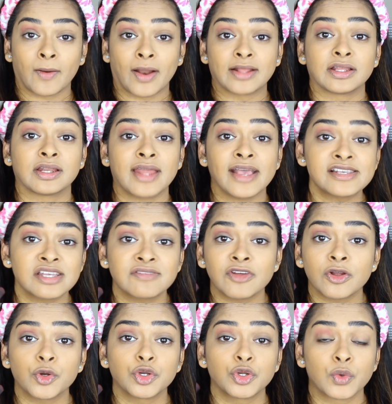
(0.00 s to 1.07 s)
All right, the next thing
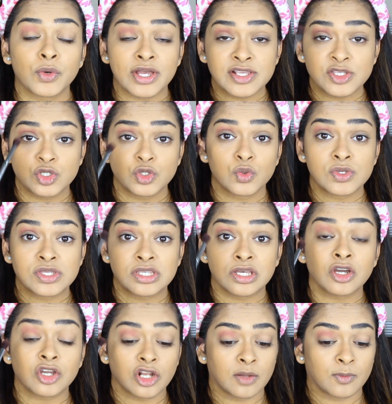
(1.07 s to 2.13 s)
we're going to do is do
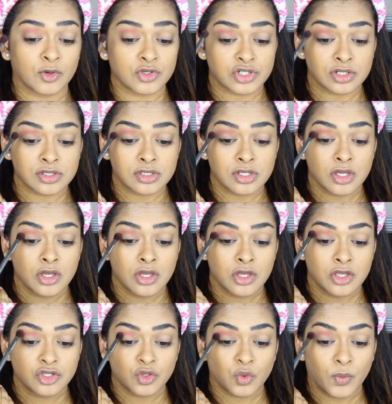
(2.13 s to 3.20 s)
circular motions.
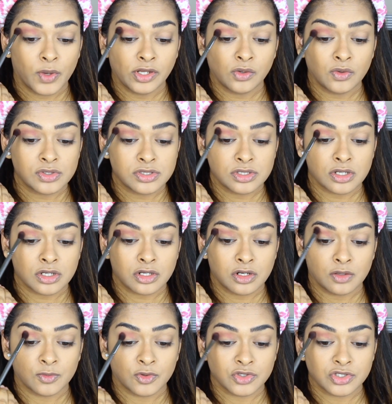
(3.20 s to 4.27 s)
So when you do
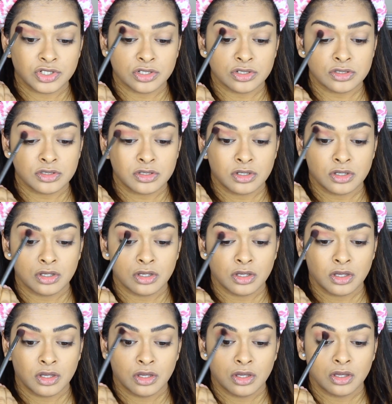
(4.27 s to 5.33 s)
circular motions,
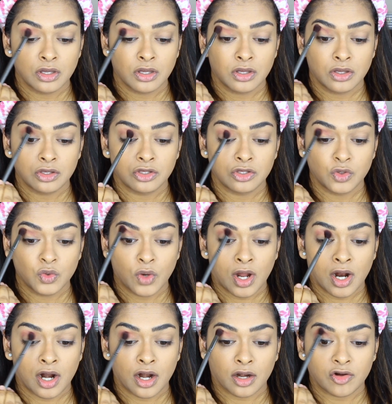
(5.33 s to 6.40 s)
you
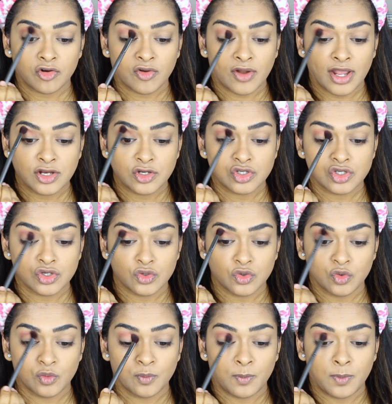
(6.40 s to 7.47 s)
are trying
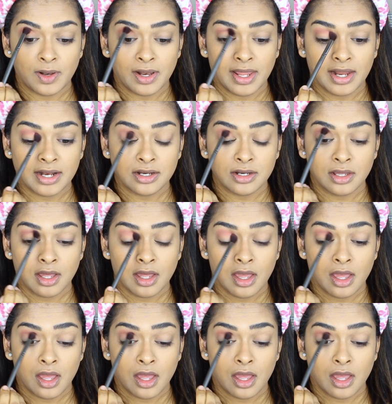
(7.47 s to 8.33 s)
to blend